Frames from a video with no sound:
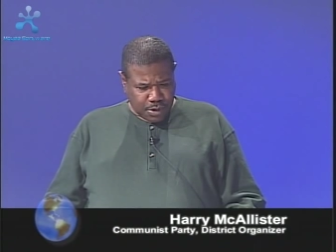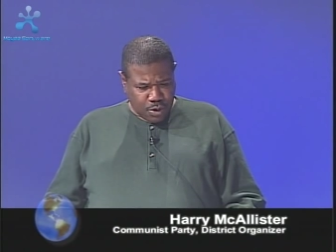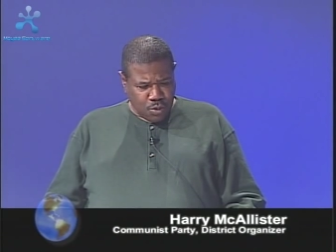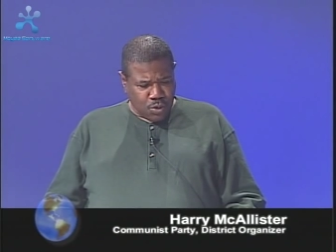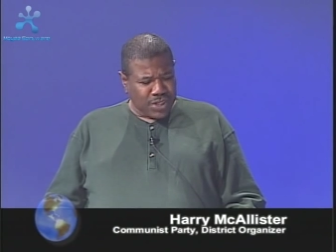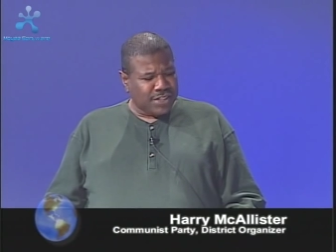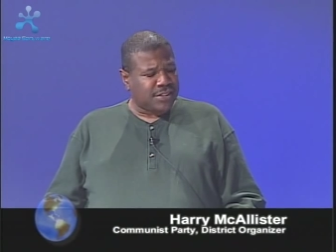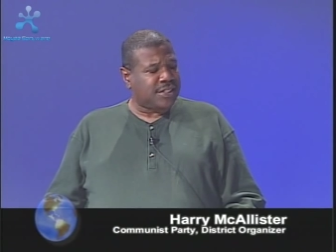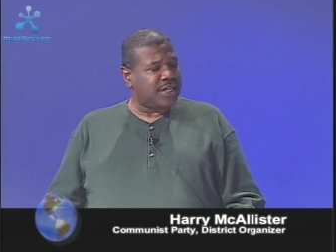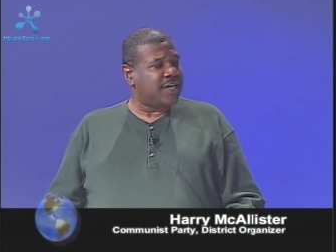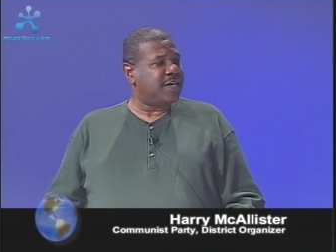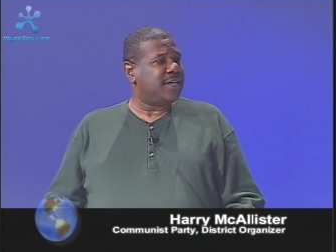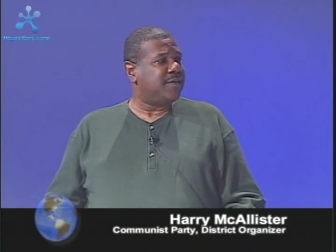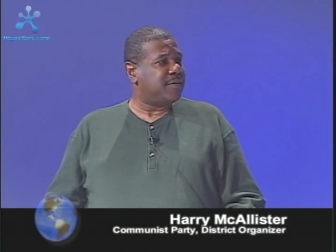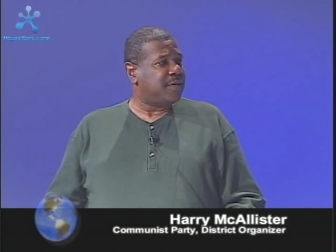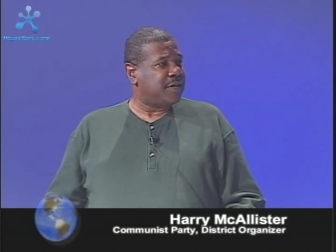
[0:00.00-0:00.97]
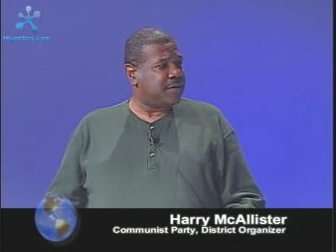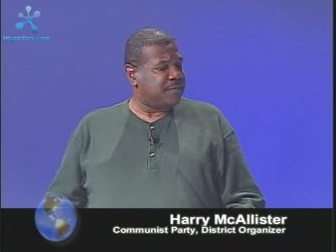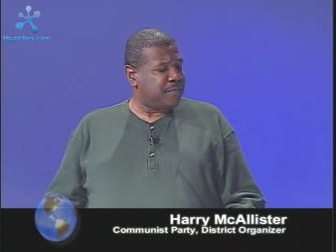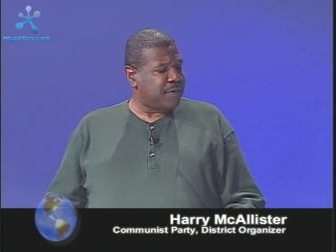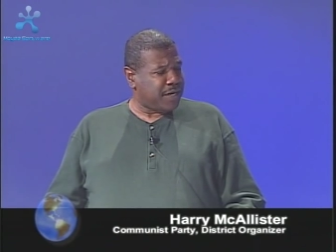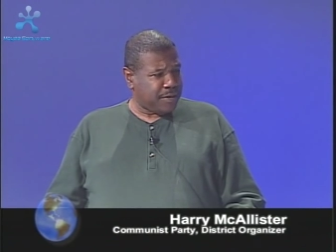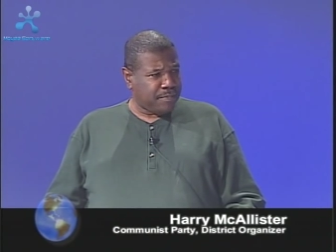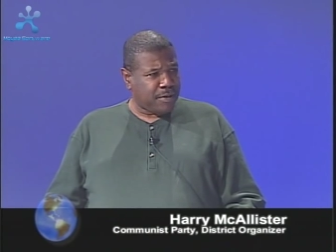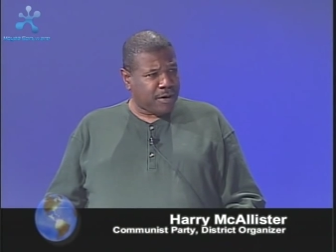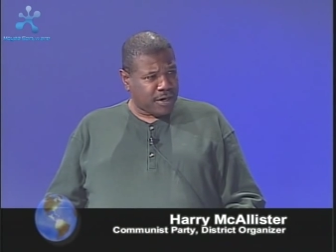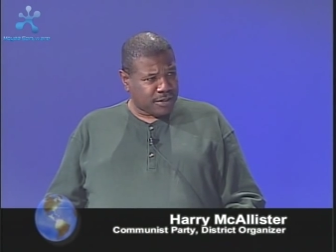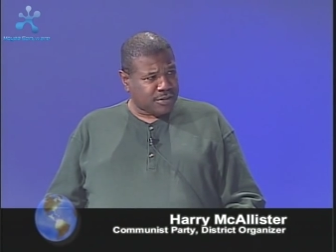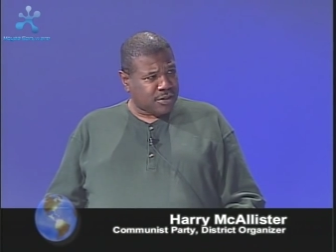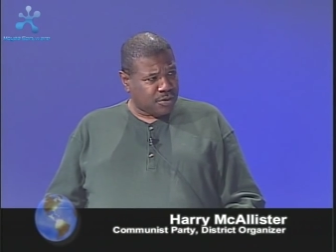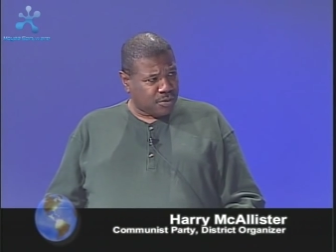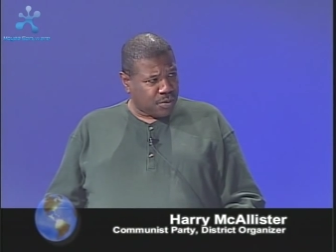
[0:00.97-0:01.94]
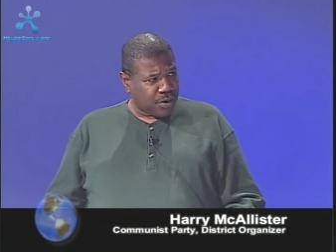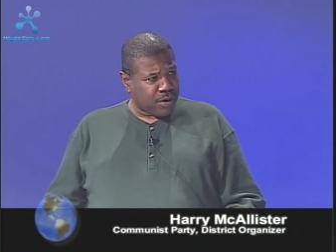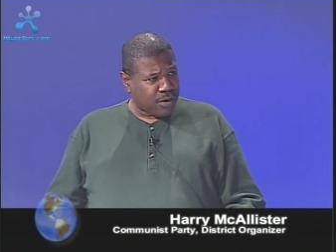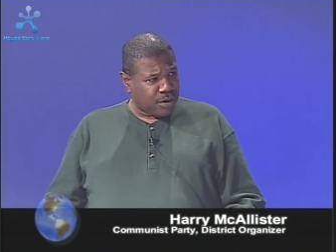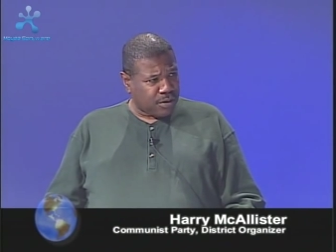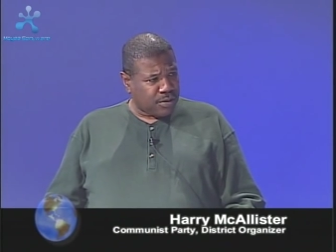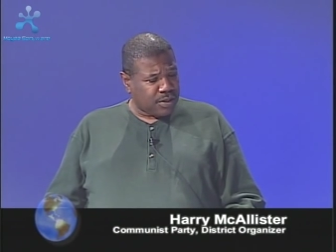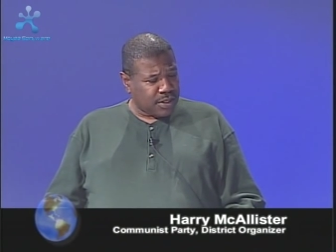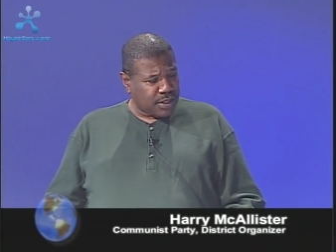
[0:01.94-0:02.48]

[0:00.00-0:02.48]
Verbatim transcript: we see in many parts of the world,